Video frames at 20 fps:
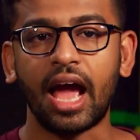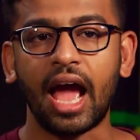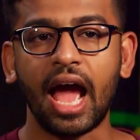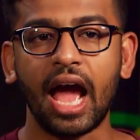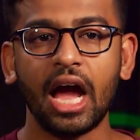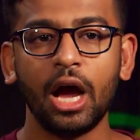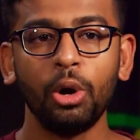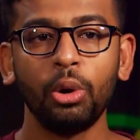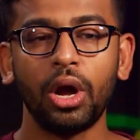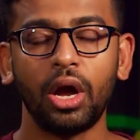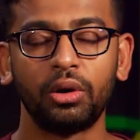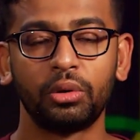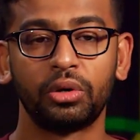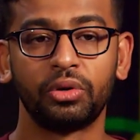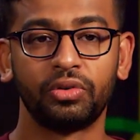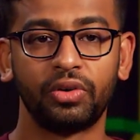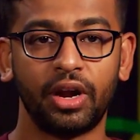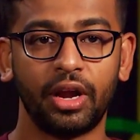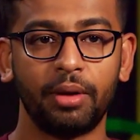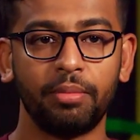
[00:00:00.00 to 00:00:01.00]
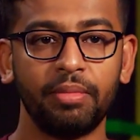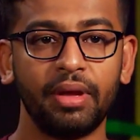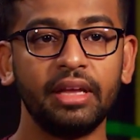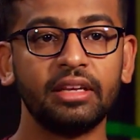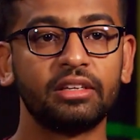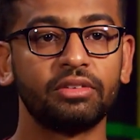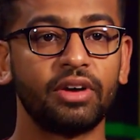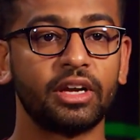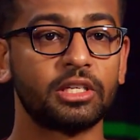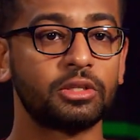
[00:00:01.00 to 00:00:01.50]
how our RAM
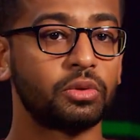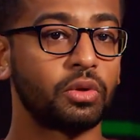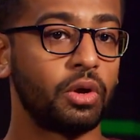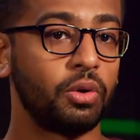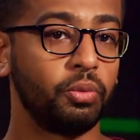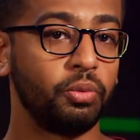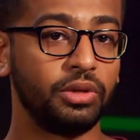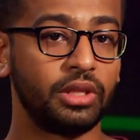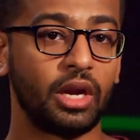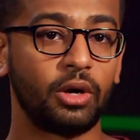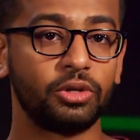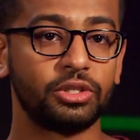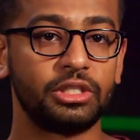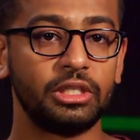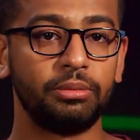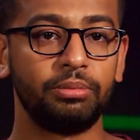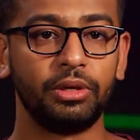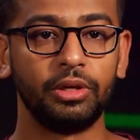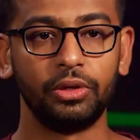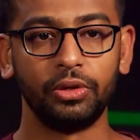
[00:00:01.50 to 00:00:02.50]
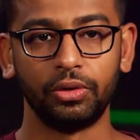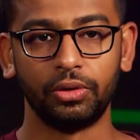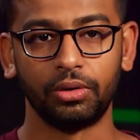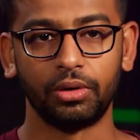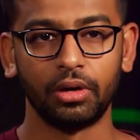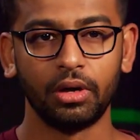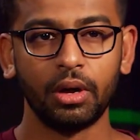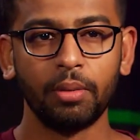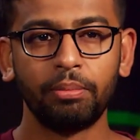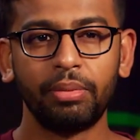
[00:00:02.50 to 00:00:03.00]
interacts with our CPU.
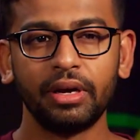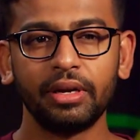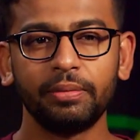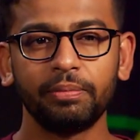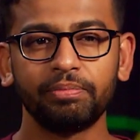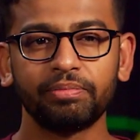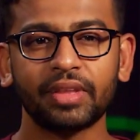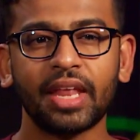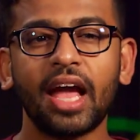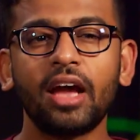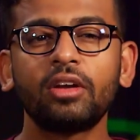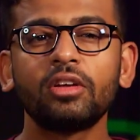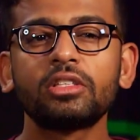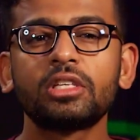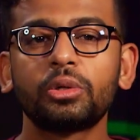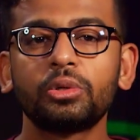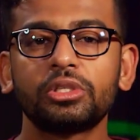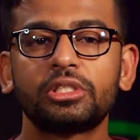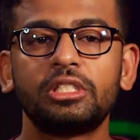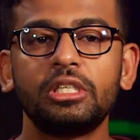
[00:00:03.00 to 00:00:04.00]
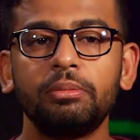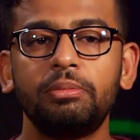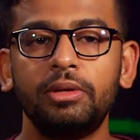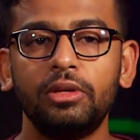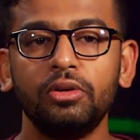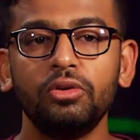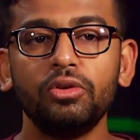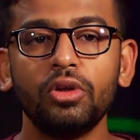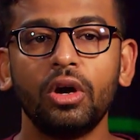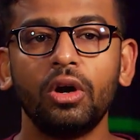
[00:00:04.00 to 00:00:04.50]
But how does our
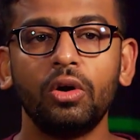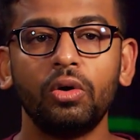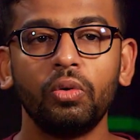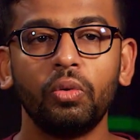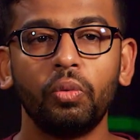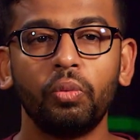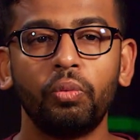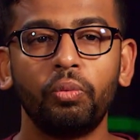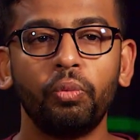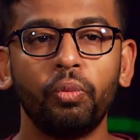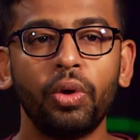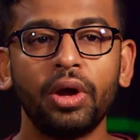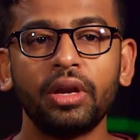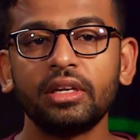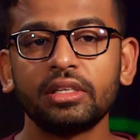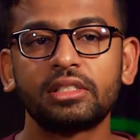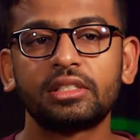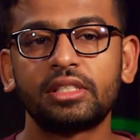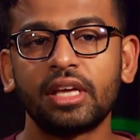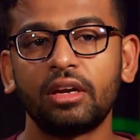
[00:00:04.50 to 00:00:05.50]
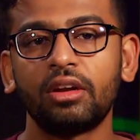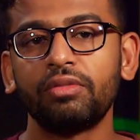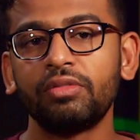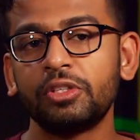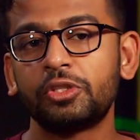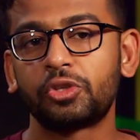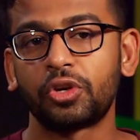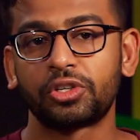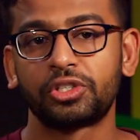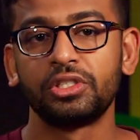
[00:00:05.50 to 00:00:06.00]
CPU know when a set of
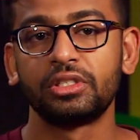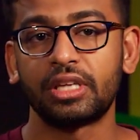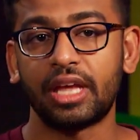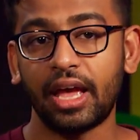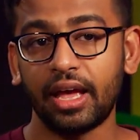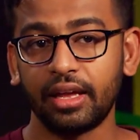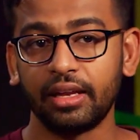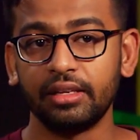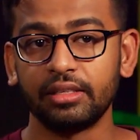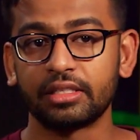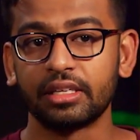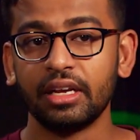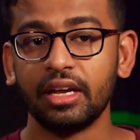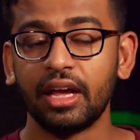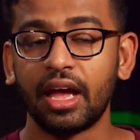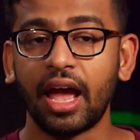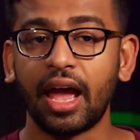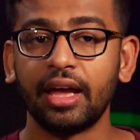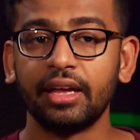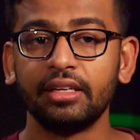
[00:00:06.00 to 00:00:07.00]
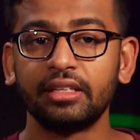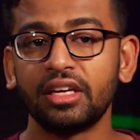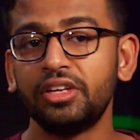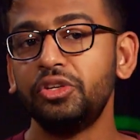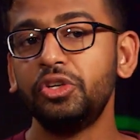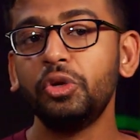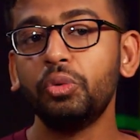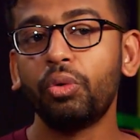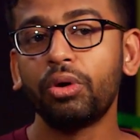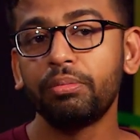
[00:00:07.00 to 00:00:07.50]
instructions ends and a
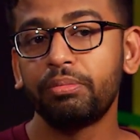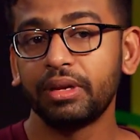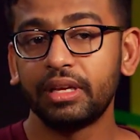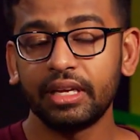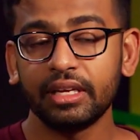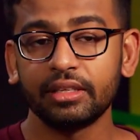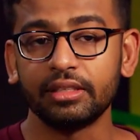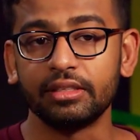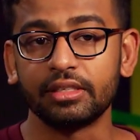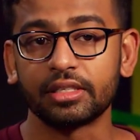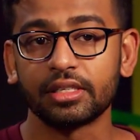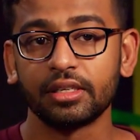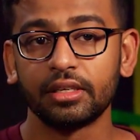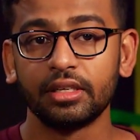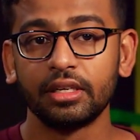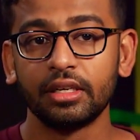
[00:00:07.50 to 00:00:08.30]
new one begins?